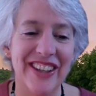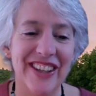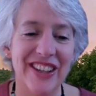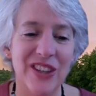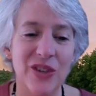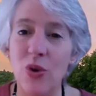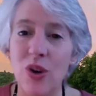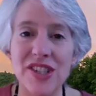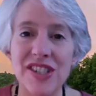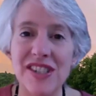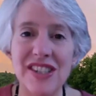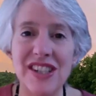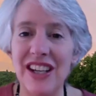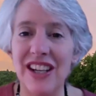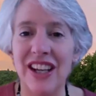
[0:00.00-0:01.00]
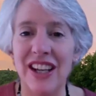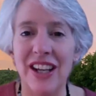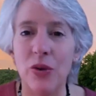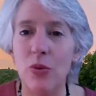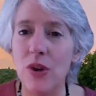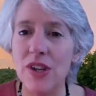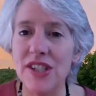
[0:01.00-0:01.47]
It wasn't
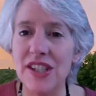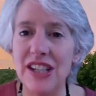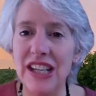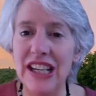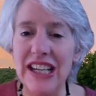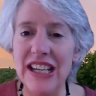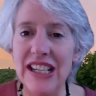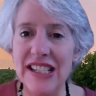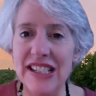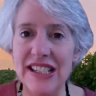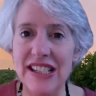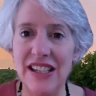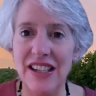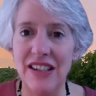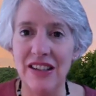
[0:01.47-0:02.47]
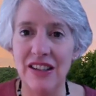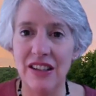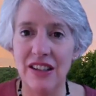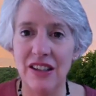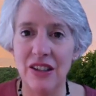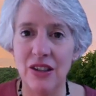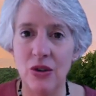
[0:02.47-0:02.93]
easy
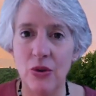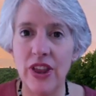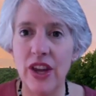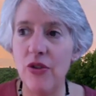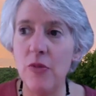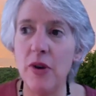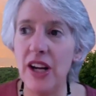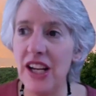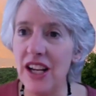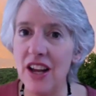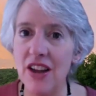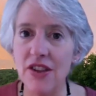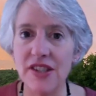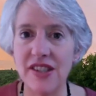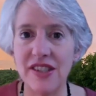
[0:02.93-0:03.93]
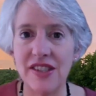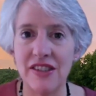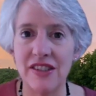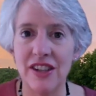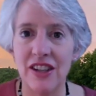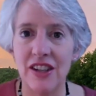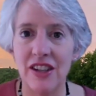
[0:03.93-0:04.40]
with everybody else
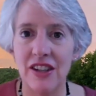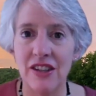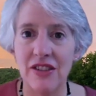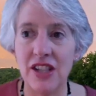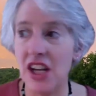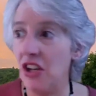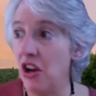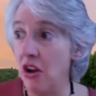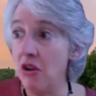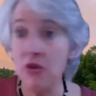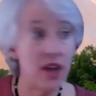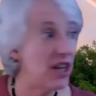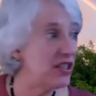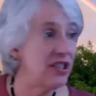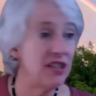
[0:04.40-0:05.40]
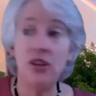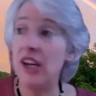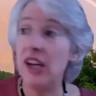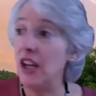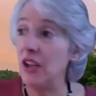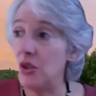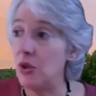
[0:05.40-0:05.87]
saying, no, you
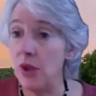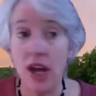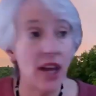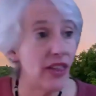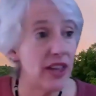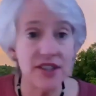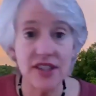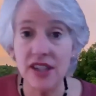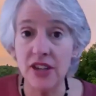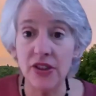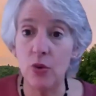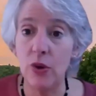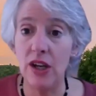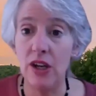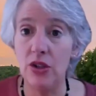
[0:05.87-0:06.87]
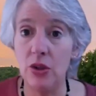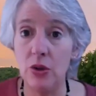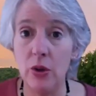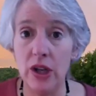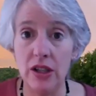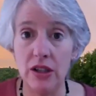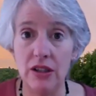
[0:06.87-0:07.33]
can't do that. That's not the way to do
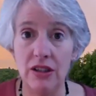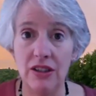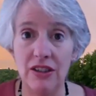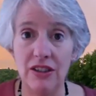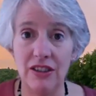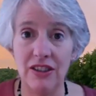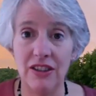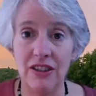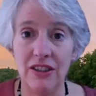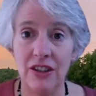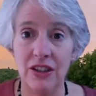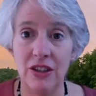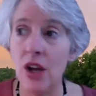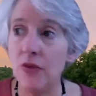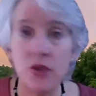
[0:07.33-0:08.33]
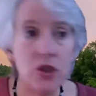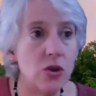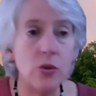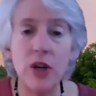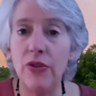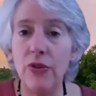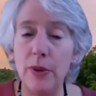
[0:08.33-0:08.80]
it. You have to do
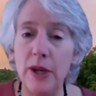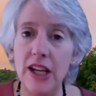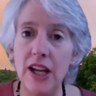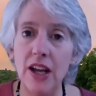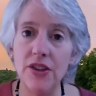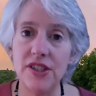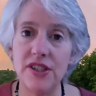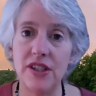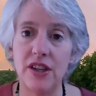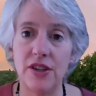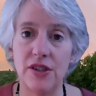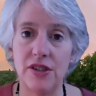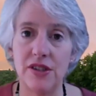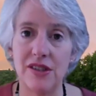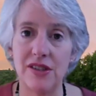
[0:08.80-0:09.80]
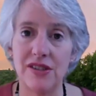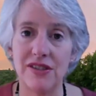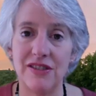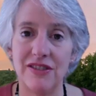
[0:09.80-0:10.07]
what everybody else does.